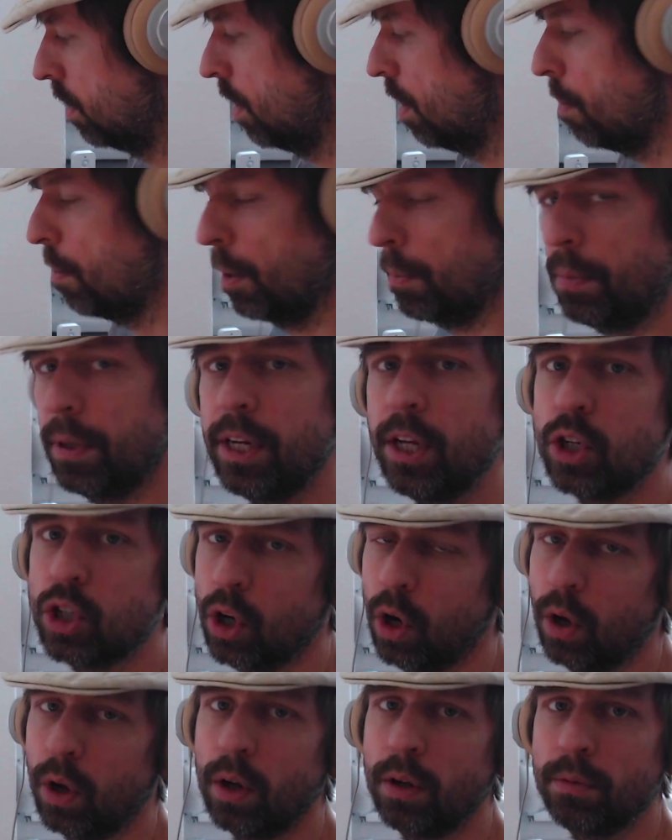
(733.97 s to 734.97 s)
But Billy
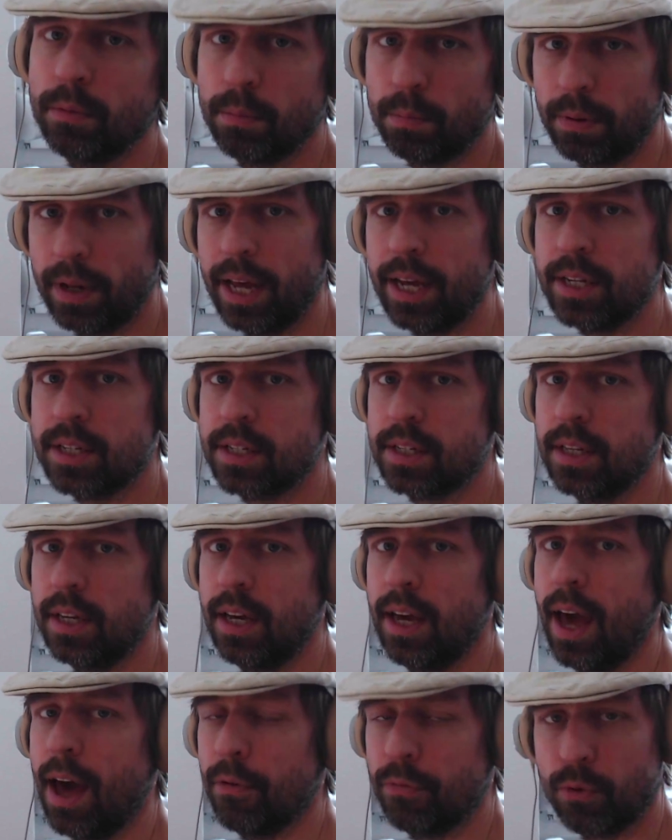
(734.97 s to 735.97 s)
Joel plays
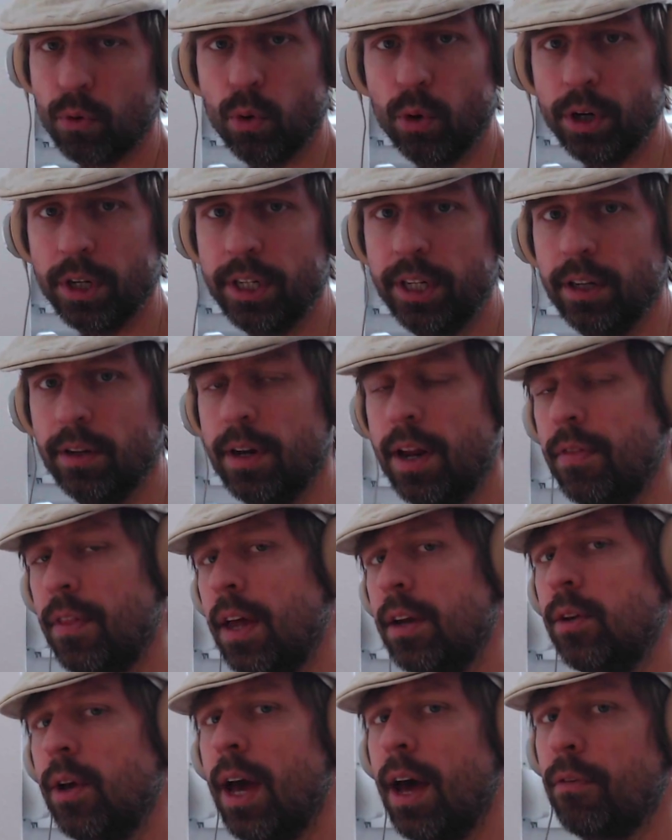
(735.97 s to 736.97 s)
the F chord here. And
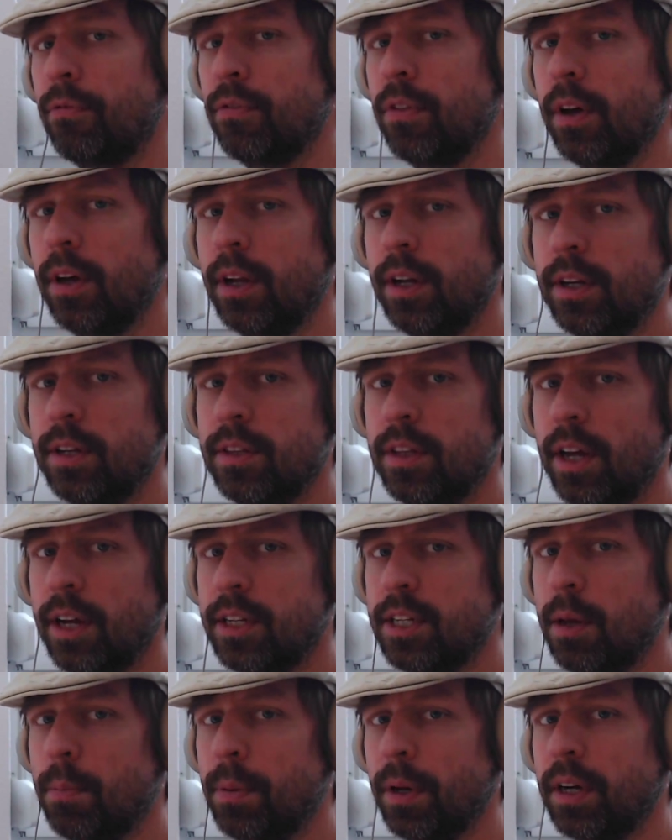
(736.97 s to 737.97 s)
then you have the
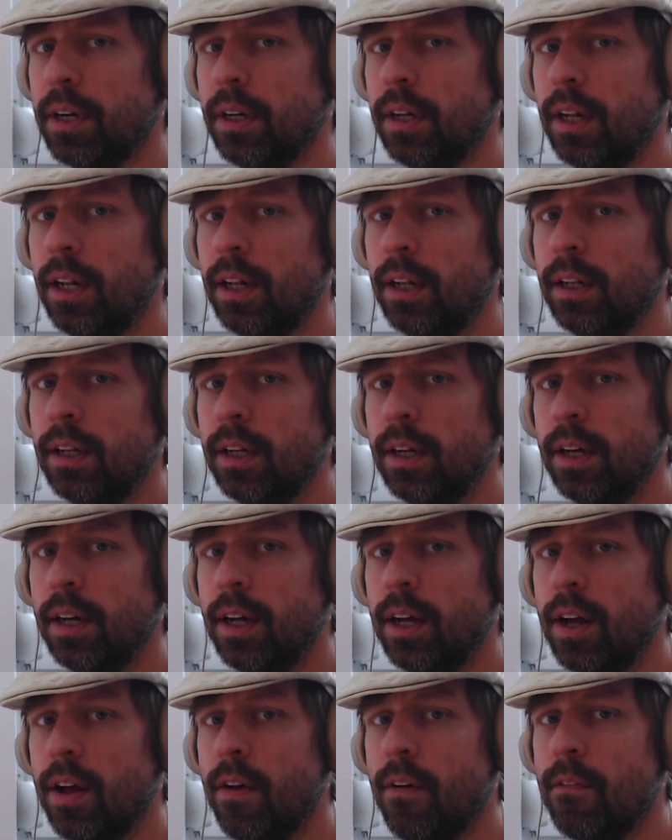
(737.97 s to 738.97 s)
typical
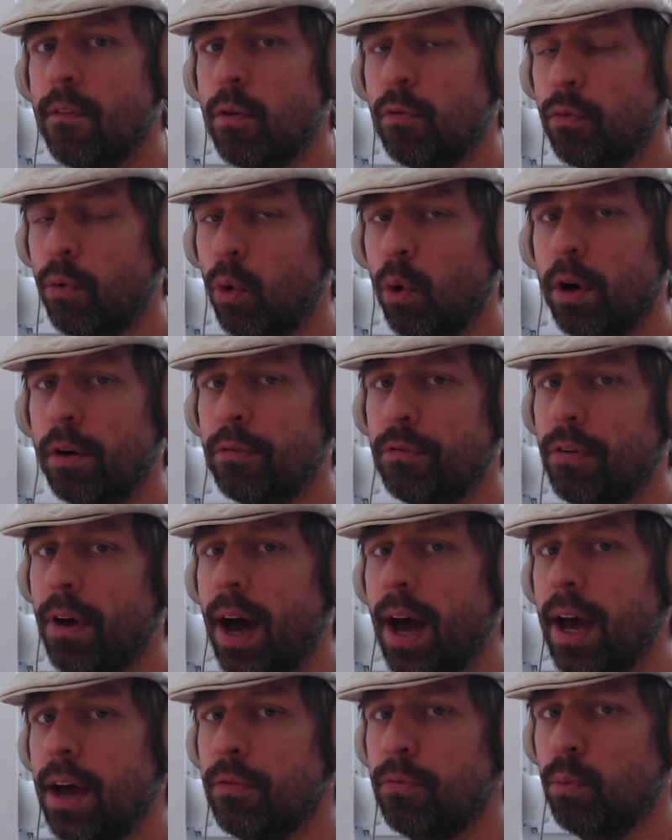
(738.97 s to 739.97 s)

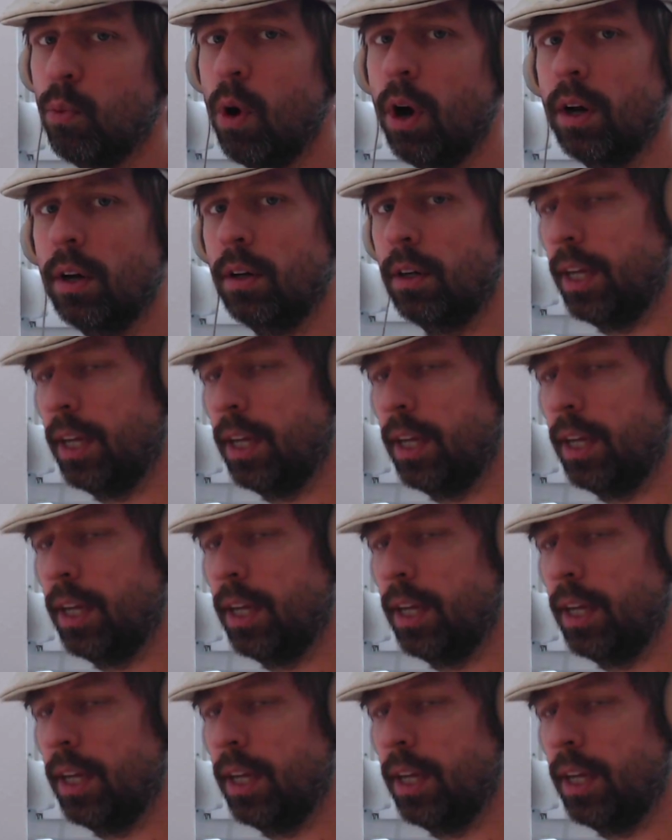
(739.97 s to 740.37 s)
4-5-1